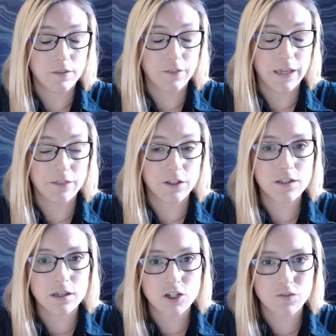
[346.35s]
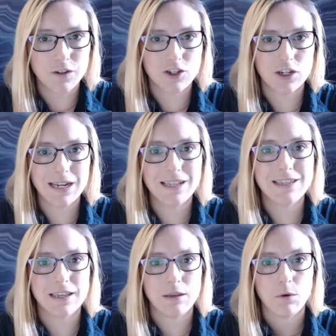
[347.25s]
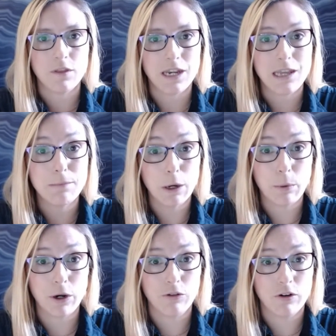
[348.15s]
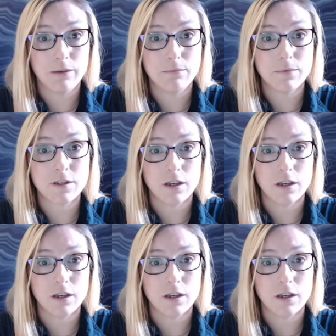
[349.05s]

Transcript: that the search functionality within email programs